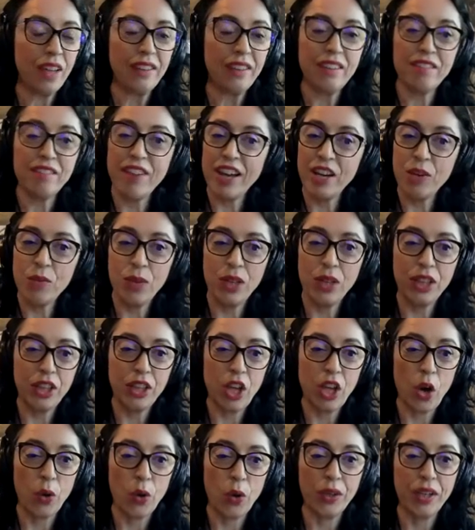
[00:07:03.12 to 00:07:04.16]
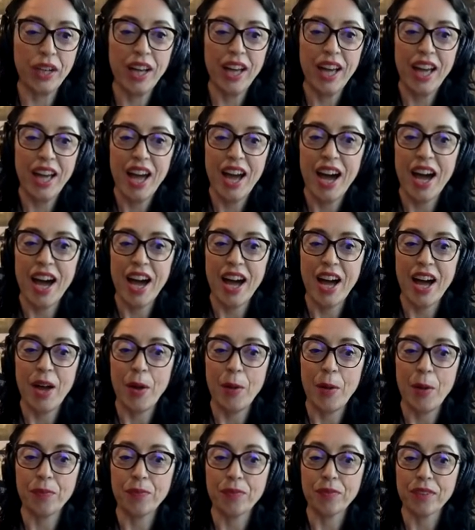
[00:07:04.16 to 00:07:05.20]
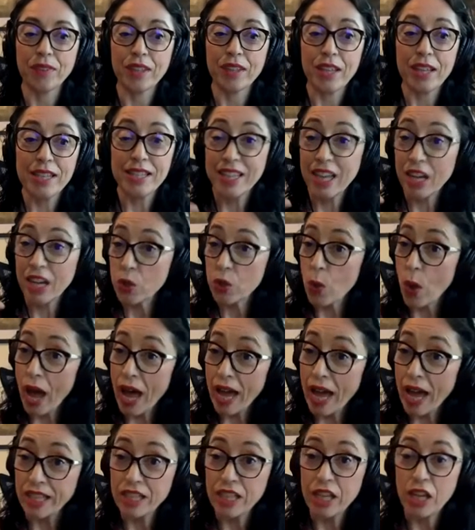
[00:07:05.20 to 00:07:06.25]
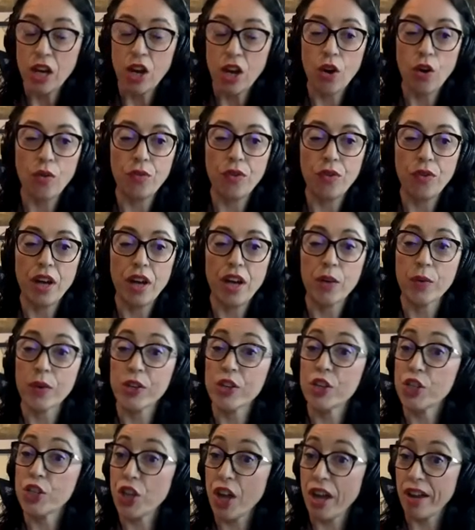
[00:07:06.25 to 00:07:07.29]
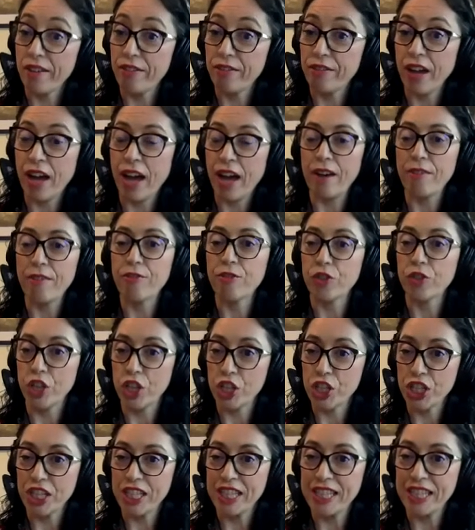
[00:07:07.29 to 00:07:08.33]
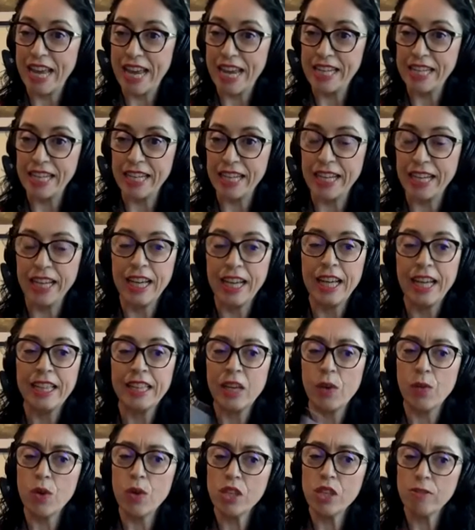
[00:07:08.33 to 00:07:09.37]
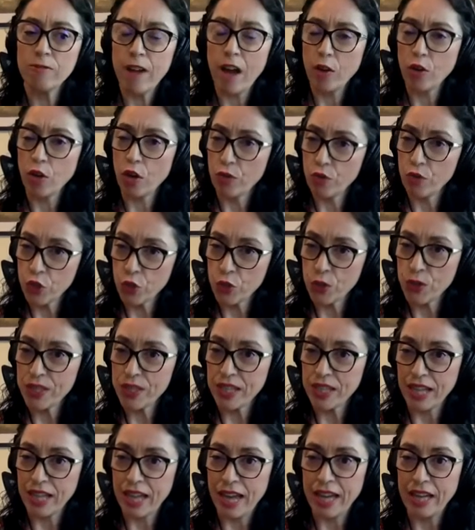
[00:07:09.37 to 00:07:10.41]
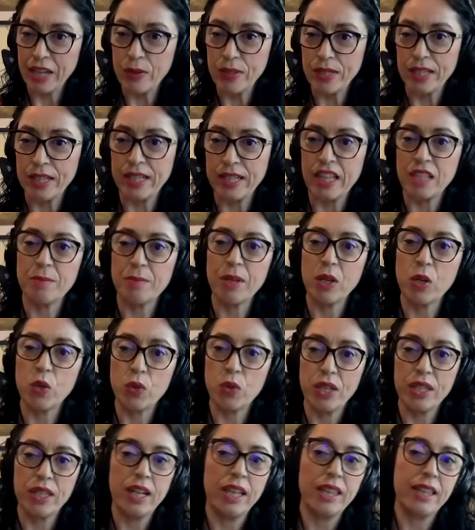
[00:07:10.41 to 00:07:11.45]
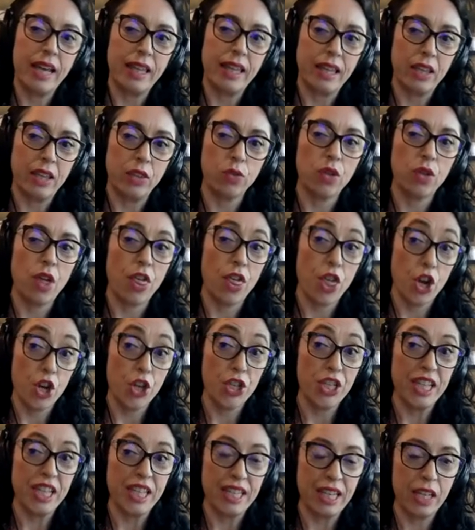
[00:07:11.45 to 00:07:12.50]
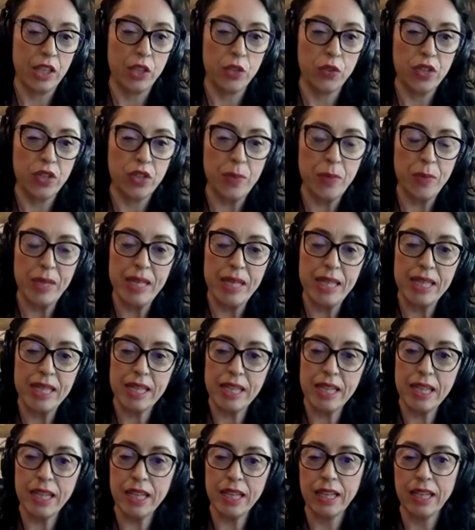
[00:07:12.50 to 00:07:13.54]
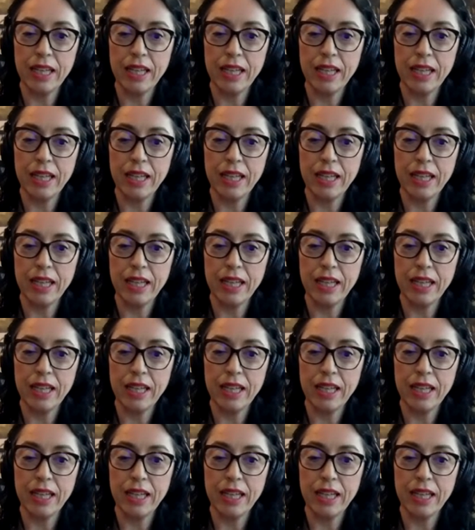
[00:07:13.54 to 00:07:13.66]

the very well-known um, statuette of uh, Reshef, a Phoenician deity that was found offshore Salinas and has been currently dated to the 13th century BC.